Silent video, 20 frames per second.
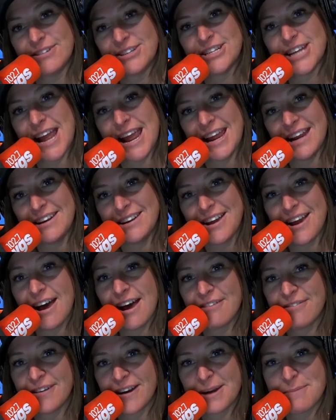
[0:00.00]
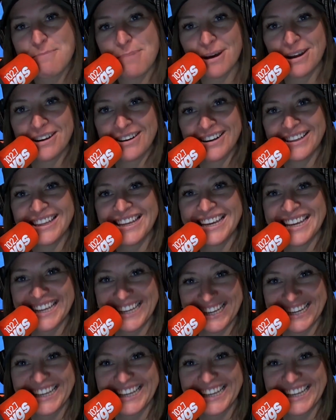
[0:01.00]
Jane, cuff her. Put her in the...